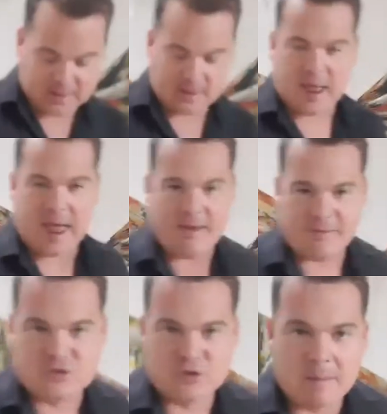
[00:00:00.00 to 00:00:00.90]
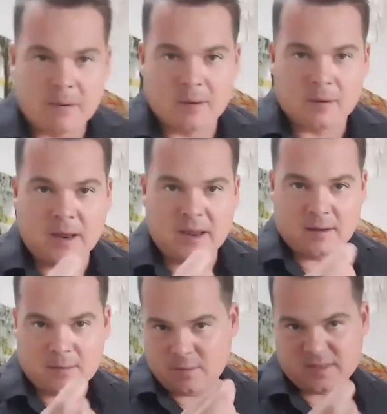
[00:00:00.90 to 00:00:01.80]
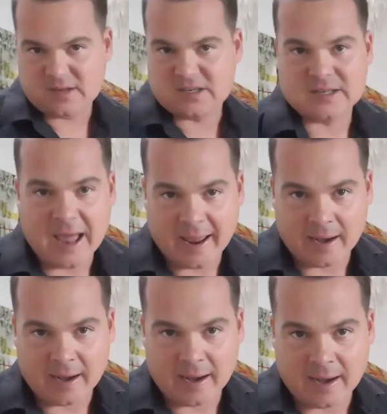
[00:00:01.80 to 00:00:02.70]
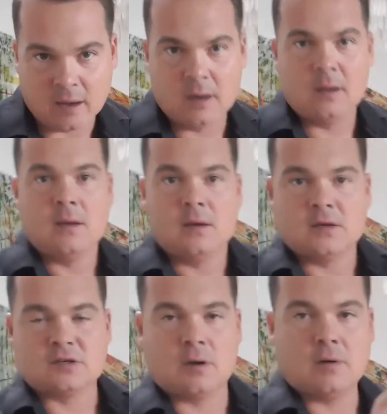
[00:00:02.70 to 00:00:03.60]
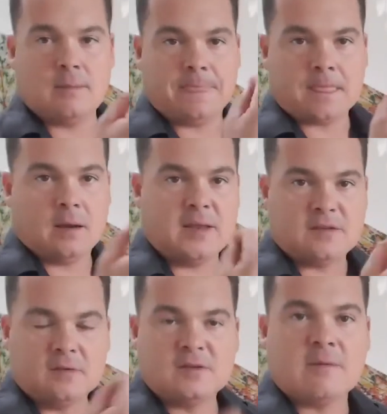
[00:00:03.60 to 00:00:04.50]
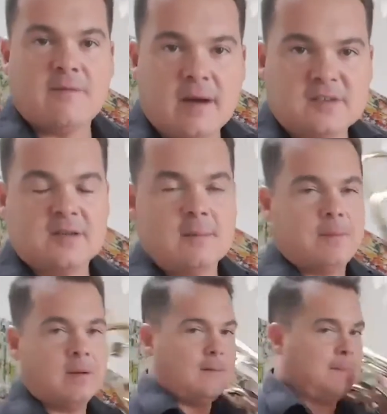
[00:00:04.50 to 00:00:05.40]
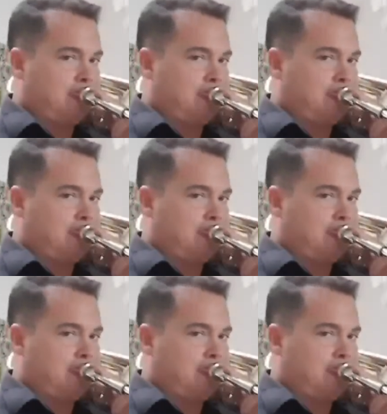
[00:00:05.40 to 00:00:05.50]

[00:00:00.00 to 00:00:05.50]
have trouble with the slide. So let's do some very simple.